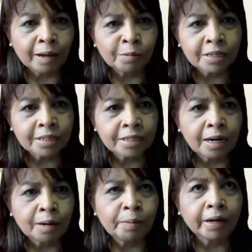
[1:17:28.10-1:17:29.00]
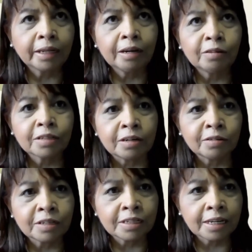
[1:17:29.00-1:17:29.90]
And what Brina was
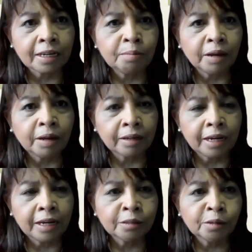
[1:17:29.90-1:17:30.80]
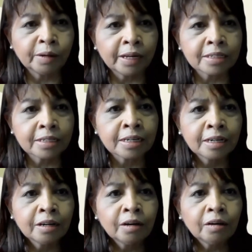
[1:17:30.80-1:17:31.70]
mentioning,
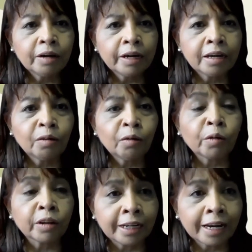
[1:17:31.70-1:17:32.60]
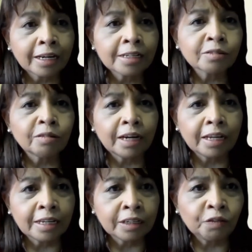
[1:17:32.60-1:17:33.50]
those who are
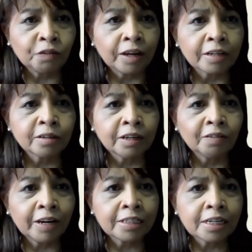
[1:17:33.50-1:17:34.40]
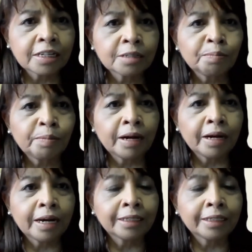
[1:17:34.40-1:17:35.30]
investing um,
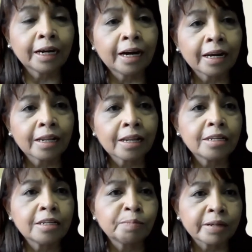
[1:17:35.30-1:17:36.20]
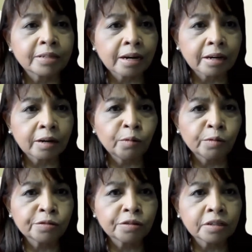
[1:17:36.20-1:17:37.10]
need to need us
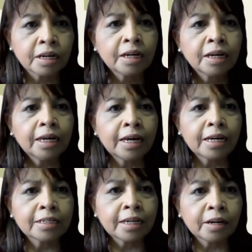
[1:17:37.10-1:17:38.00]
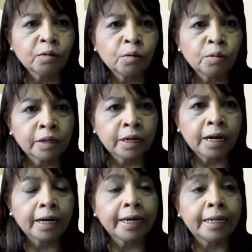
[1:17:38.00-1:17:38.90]
to identify the, the gaps so that
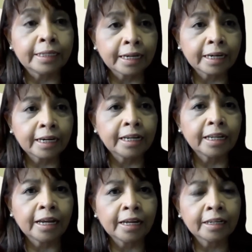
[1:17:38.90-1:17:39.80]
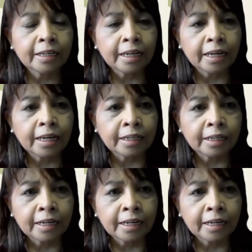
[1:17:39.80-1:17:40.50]
we can um,